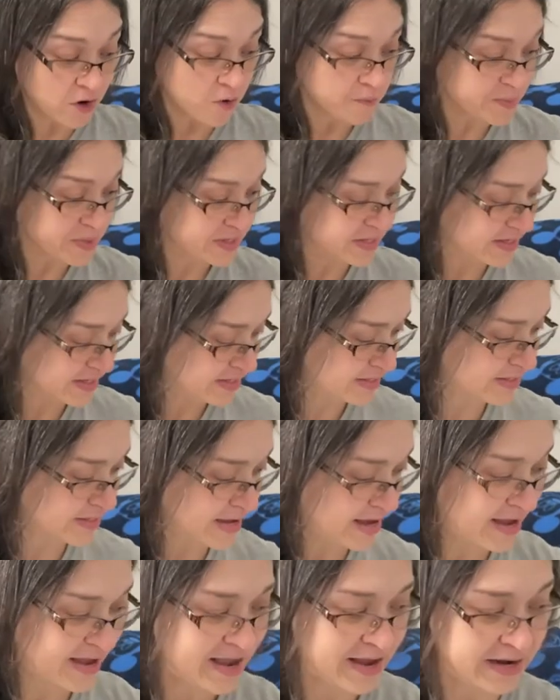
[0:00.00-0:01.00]
opened this
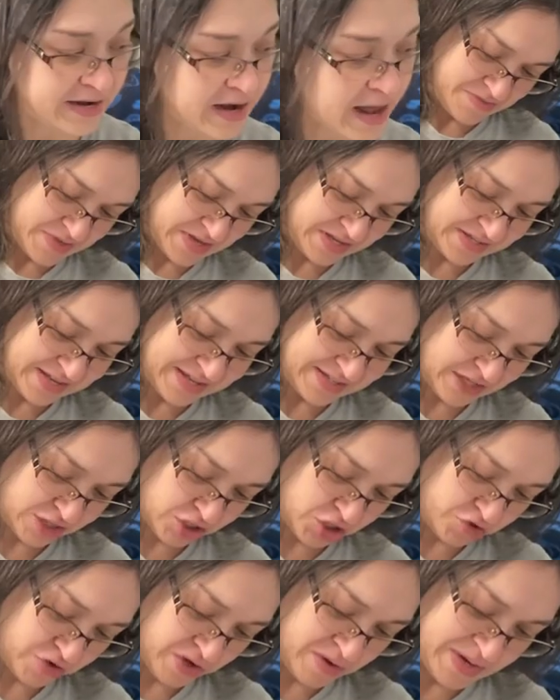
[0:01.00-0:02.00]
yet, and this is
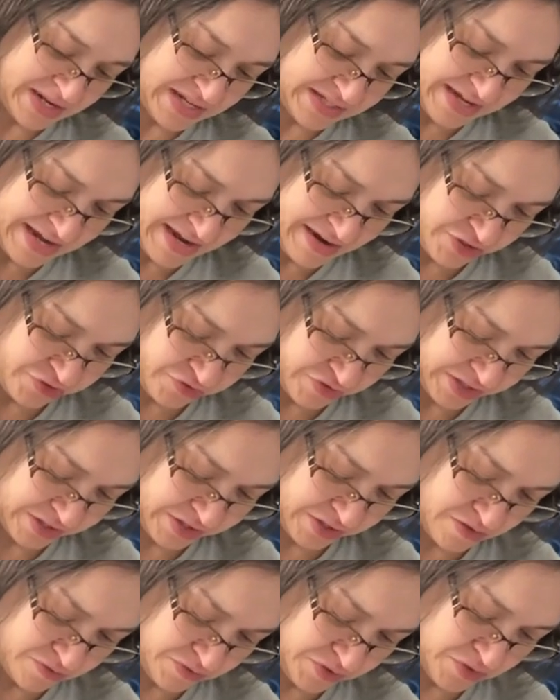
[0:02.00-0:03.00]
extremely dangerous.
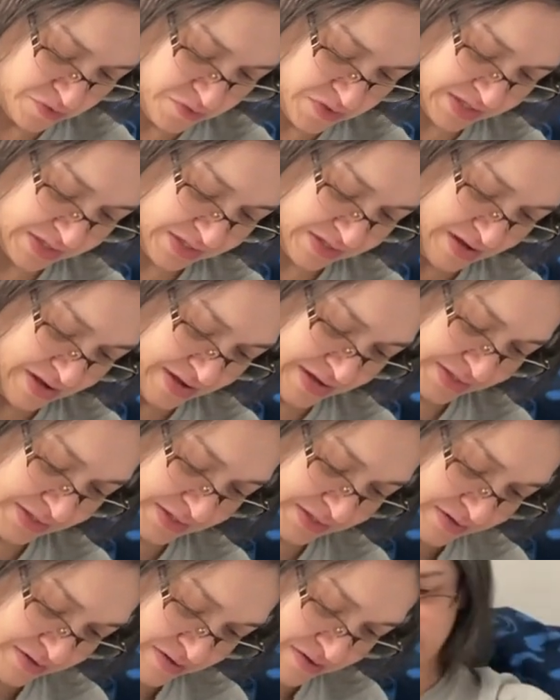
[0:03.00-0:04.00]
Don't do this, guys.